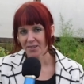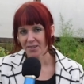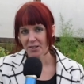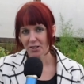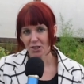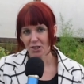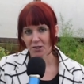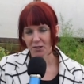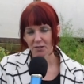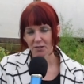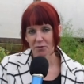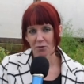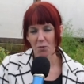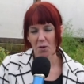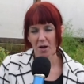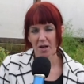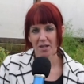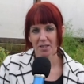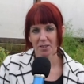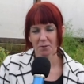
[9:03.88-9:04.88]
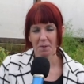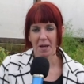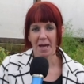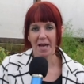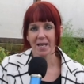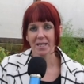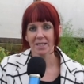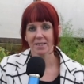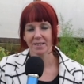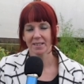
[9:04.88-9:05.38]
The use of the word
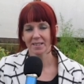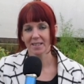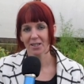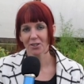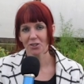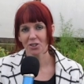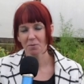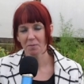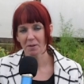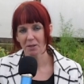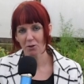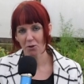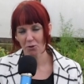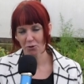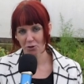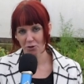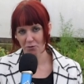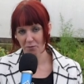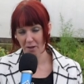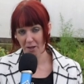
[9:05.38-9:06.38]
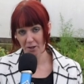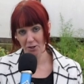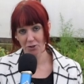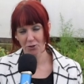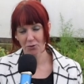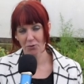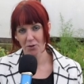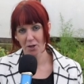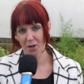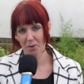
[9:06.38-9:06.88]
pest is actually a bit
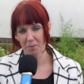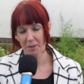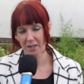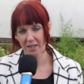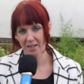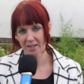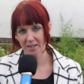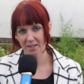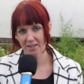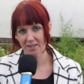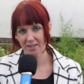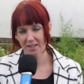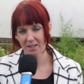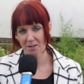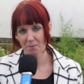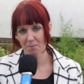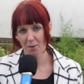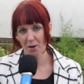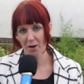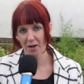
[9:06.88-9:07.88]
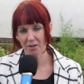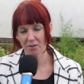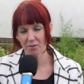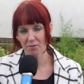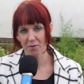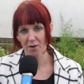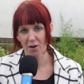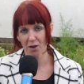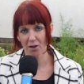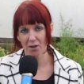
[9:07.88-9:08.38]
controversial though because in a
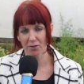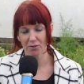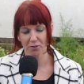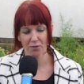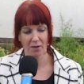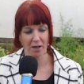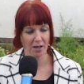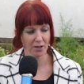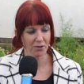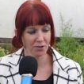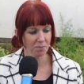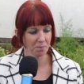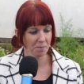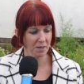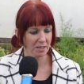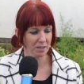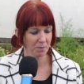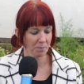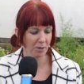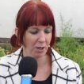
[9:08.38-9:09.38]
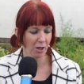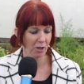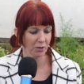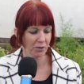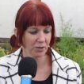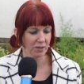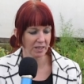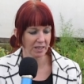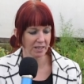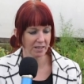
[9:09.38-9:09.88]
biodiverse mixed
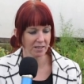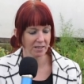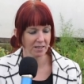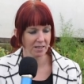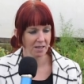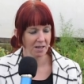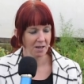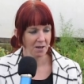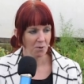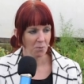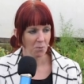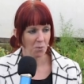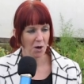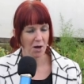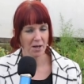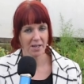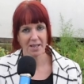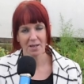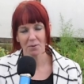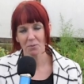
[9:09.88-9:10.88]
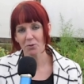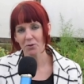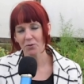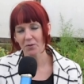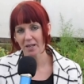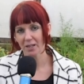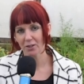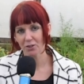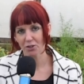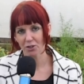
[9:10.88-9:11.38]
planted working with
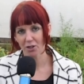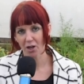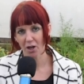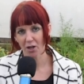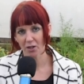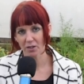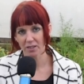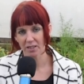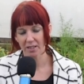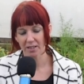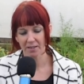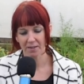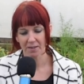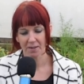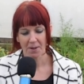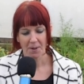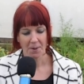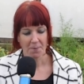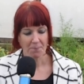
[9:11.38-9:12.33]
nature garden